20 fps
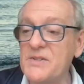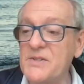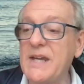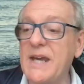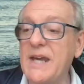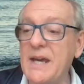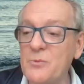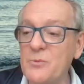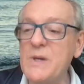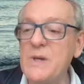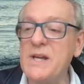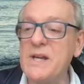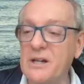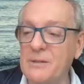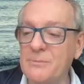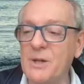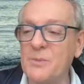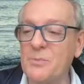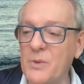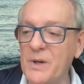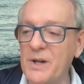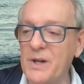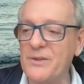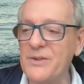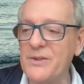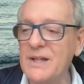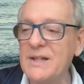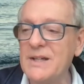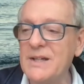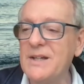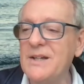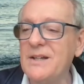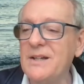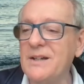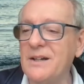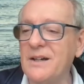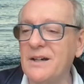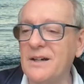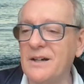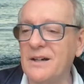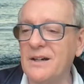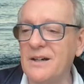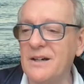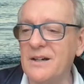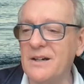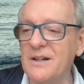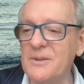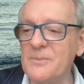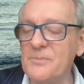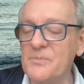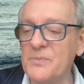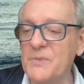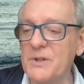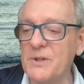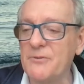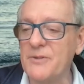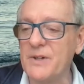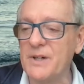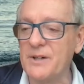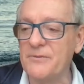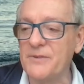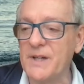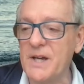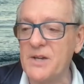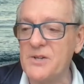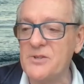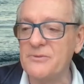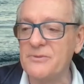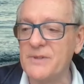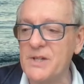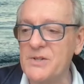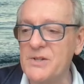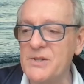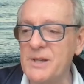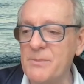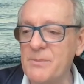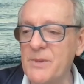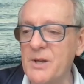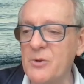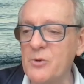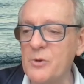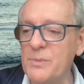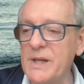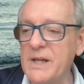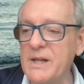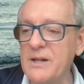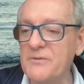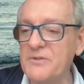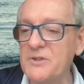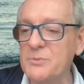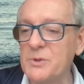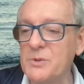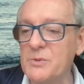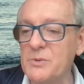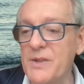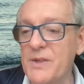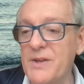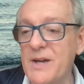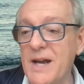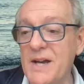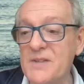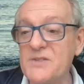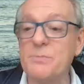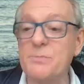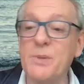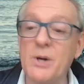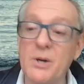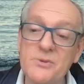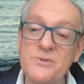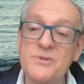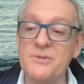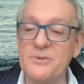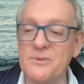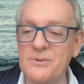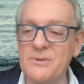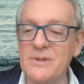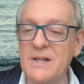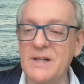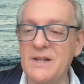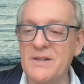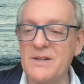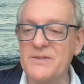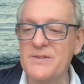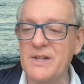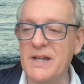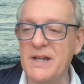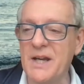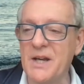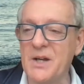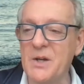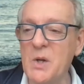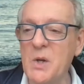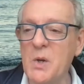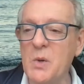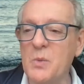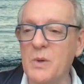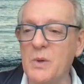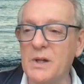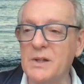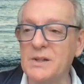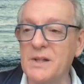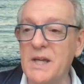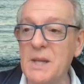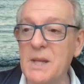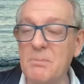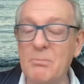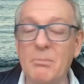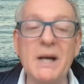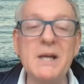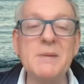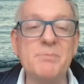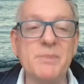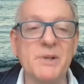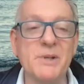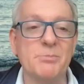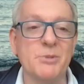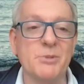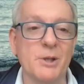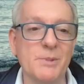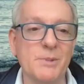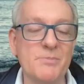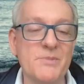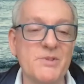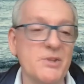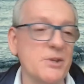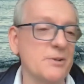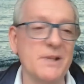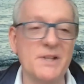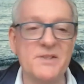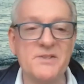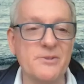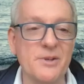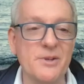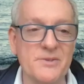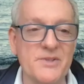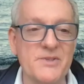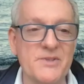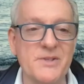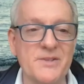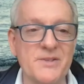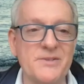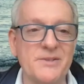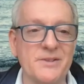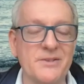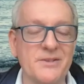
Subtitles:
Can we come up with a verification regime that would be comfortable with, as opposed to saying, well, it might be a problem, so let's not discuss it.